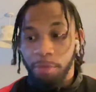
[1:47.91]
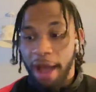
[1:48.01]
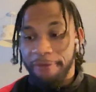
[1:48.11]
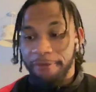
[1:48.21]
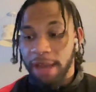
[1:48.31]

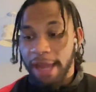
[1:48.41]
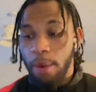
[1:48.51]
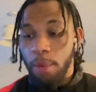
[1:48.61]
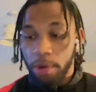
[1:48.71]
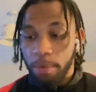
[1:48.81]
But I feel like
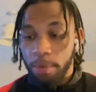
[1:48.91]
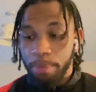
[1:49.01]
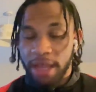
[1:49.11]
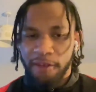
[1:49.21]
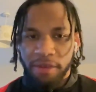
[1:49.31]
I wouldn't
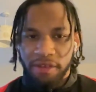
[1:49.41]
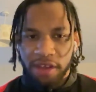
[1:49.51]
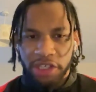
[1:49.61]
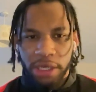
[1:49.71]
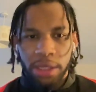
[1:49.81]
be in this
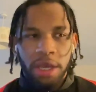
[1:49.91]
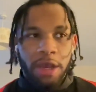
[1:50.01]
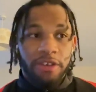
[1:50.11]
position